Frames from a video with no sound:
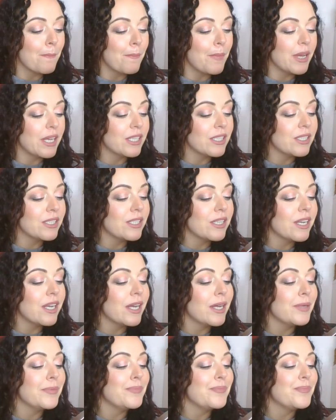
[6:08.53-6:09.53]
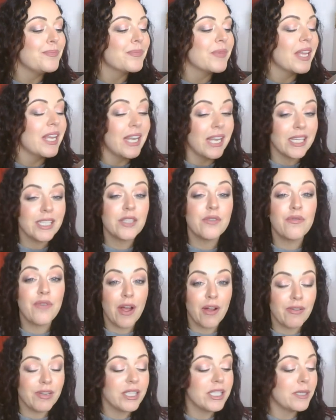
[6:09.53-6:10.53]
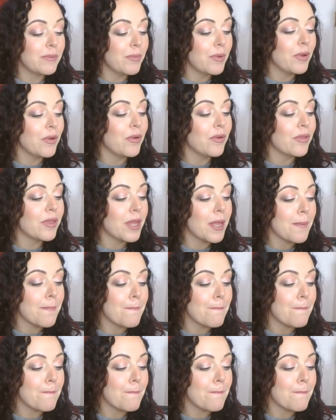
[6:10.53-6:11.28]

but it is very smooth.